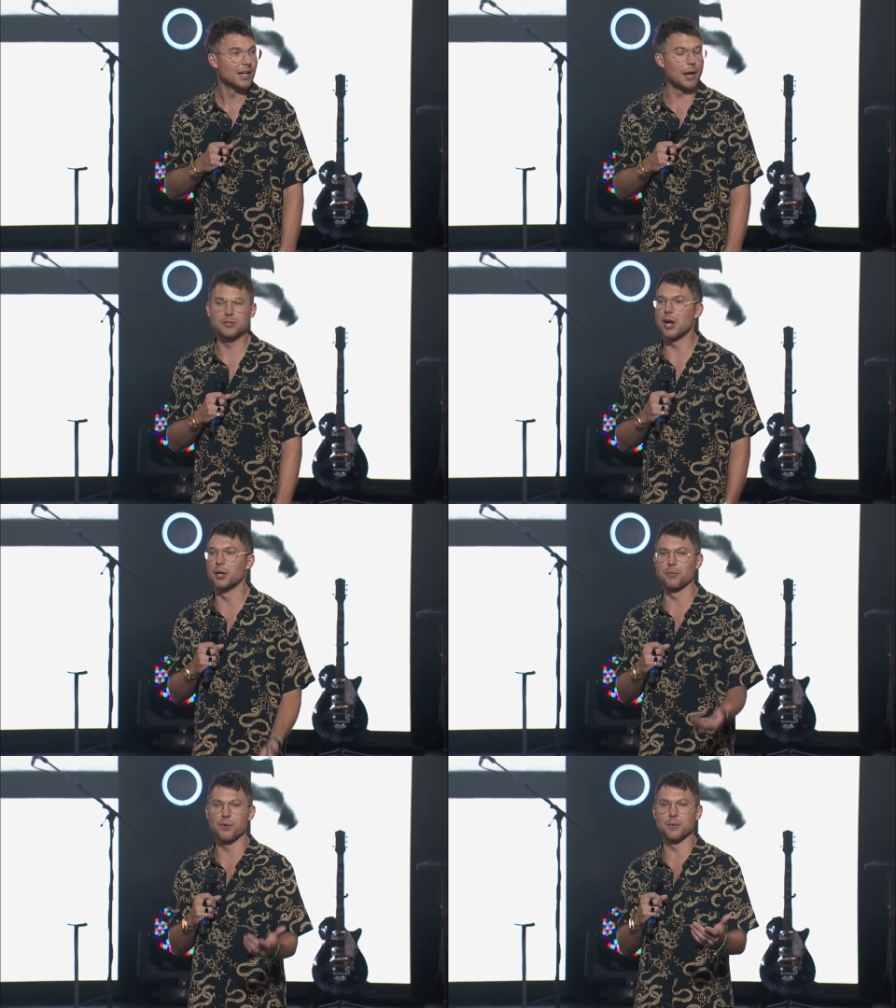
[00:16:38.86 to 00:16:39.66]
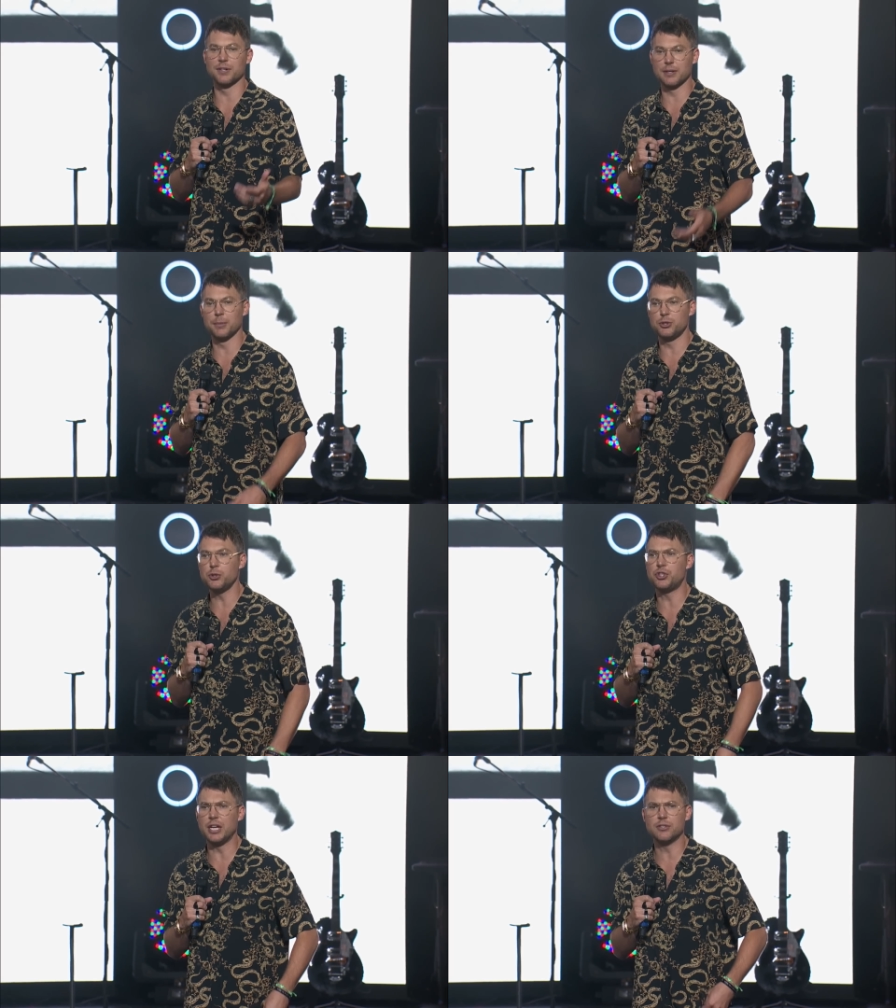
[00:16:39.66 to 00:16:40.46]
I was talking to a friend recently. Did
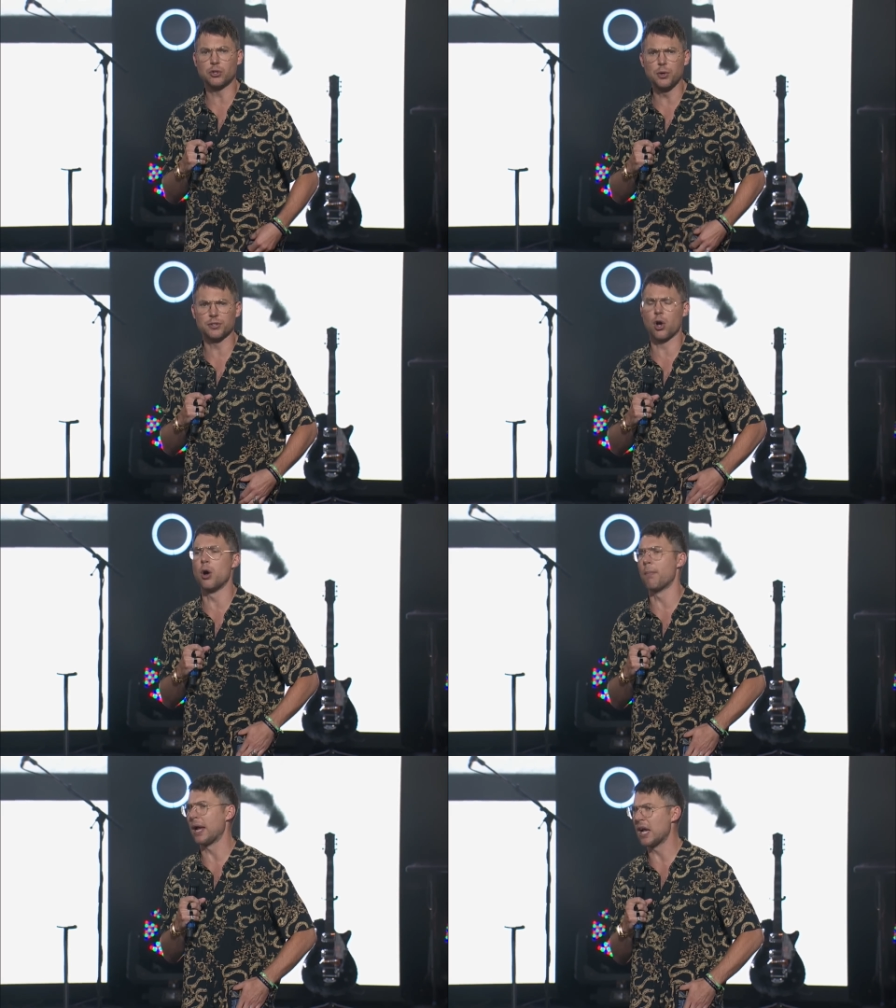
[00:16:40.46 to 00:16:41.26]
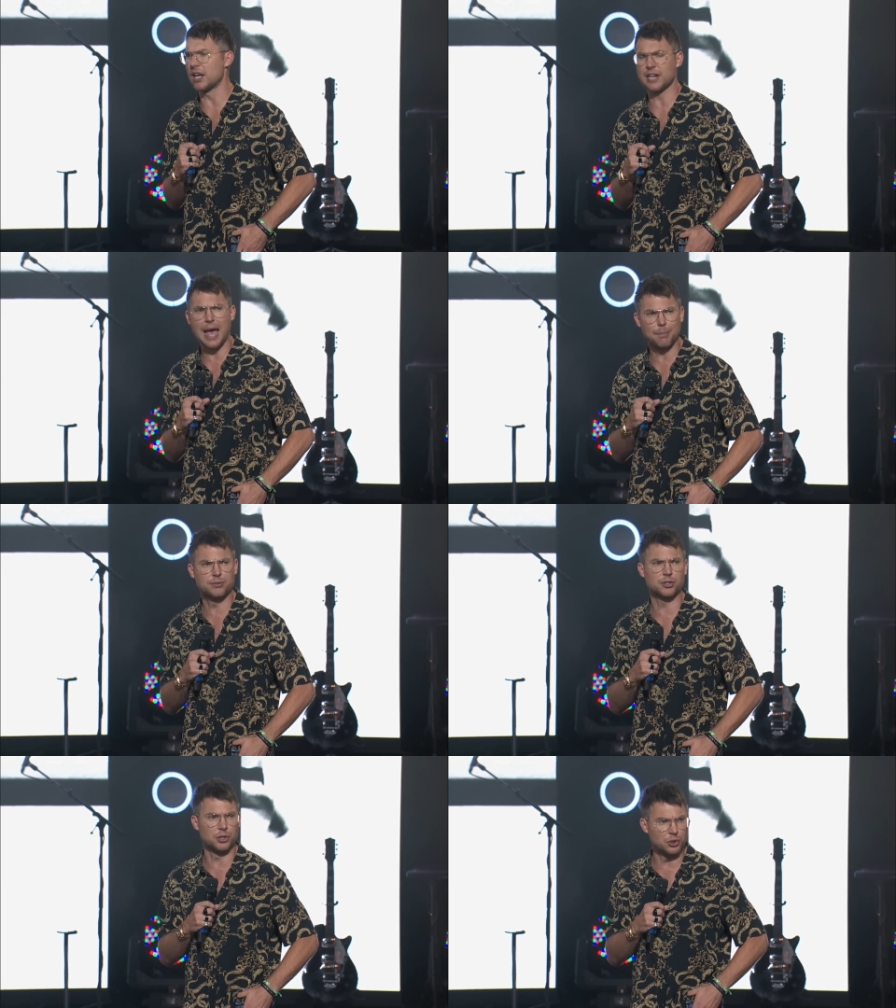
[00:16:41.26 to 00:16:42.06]
you cheat in school? He's like, oh my gosh,
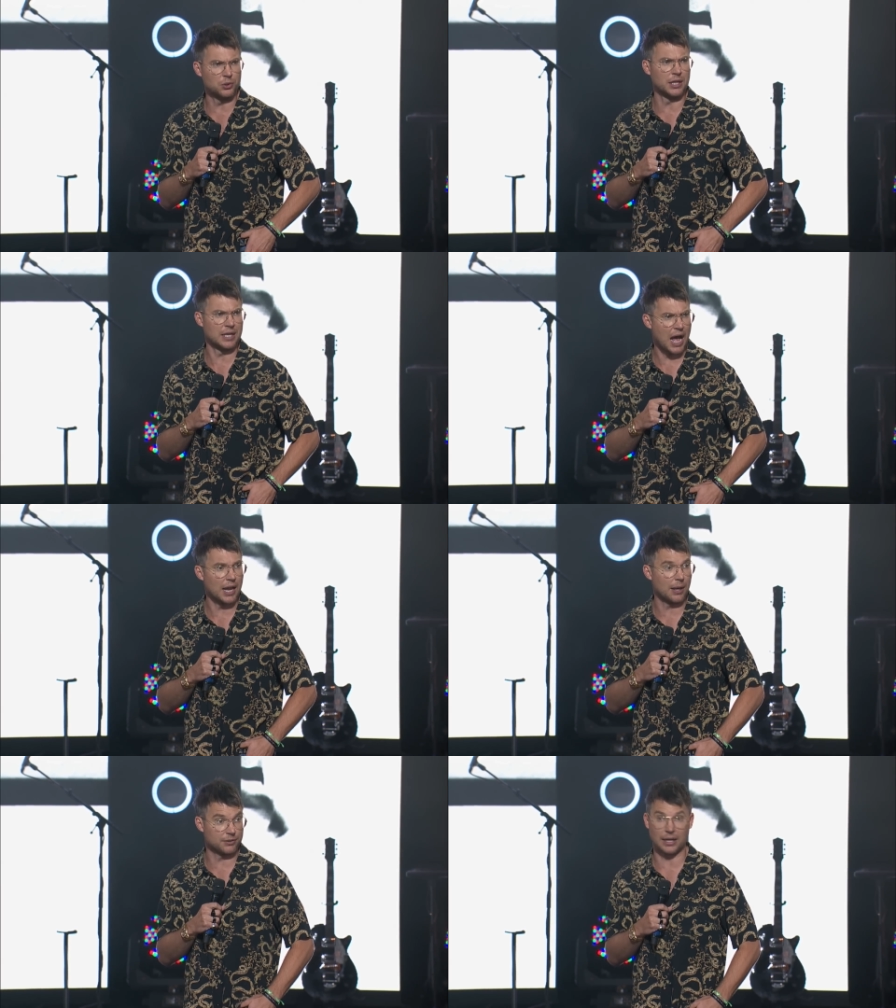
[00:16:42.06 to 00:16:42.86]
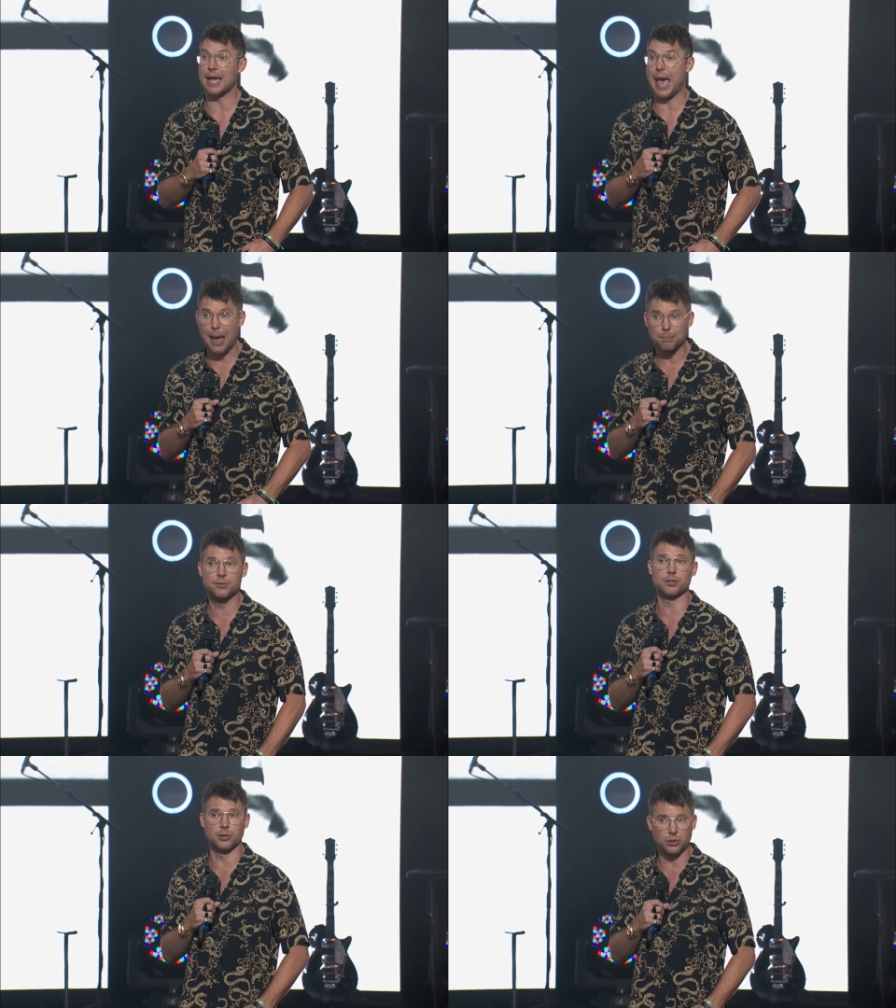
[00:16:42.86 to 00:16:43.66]
absolutely not. I was like, I
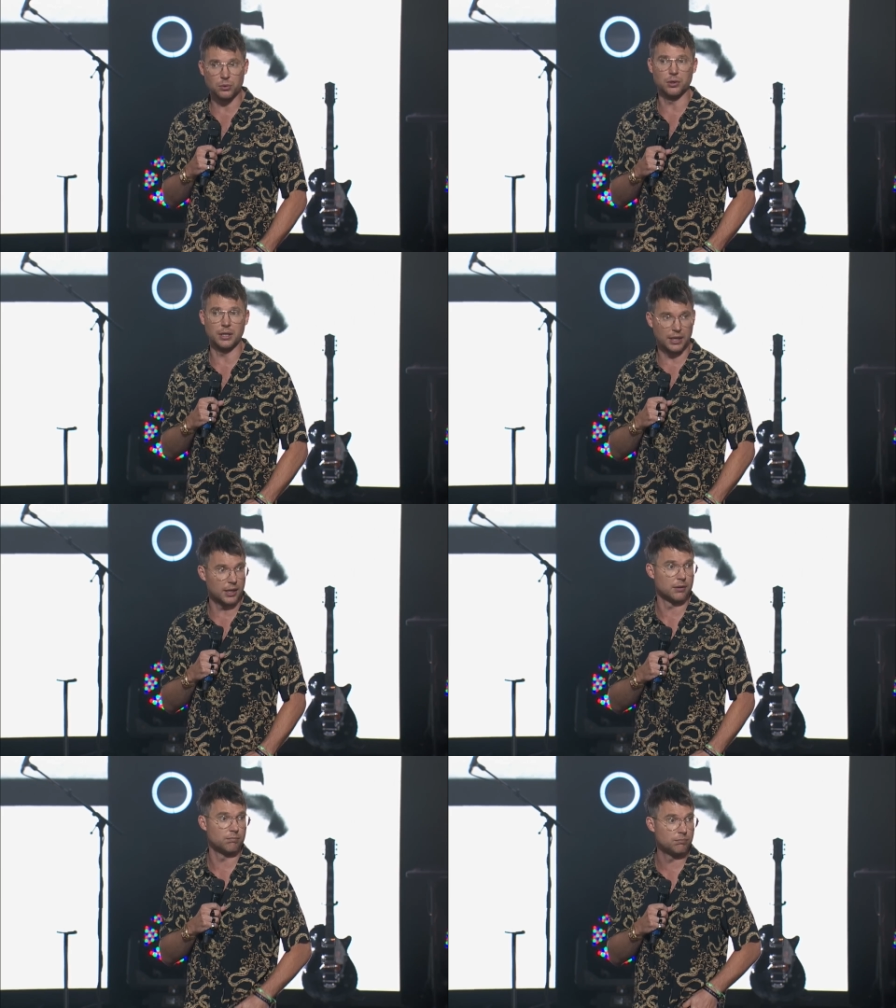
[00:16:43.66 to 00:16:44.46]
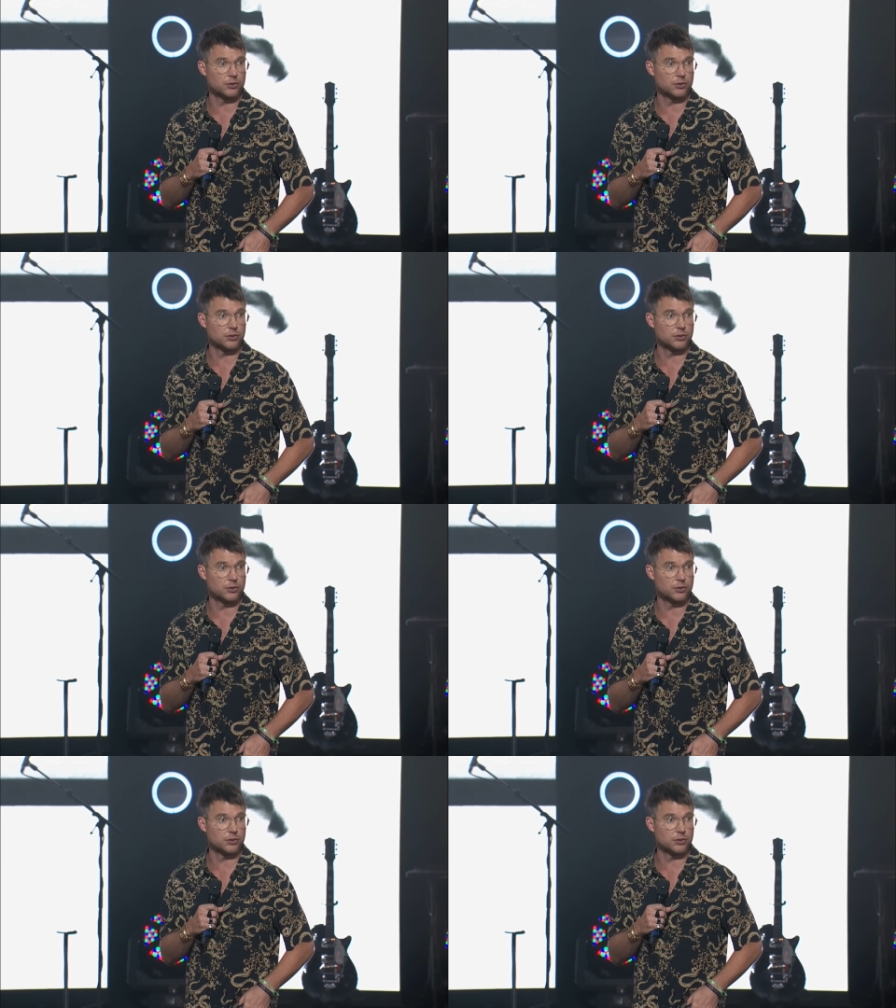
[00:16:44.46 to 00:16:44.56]
absolutely did.